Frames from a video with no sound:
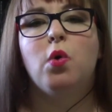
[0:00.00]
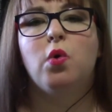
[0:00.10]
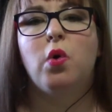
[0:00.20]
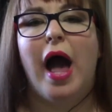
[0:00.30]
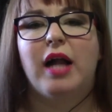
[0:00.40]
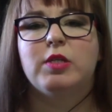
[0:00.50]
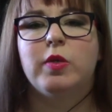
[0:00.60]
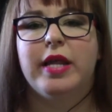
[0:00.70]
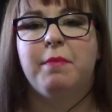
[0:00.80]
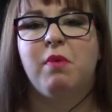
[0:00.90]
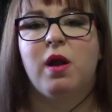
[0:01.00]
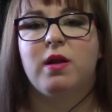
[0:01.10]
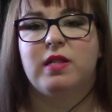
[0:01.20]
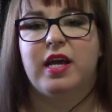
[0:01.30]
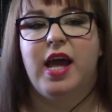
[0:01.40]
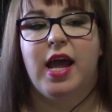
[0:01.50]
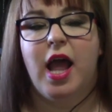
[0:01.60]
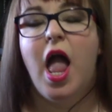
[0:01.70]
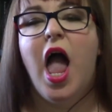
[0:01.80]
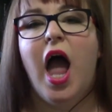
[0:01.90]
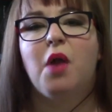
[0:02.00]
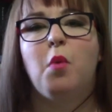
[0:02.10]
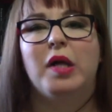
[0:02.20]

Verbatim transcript: who actually murdered the king and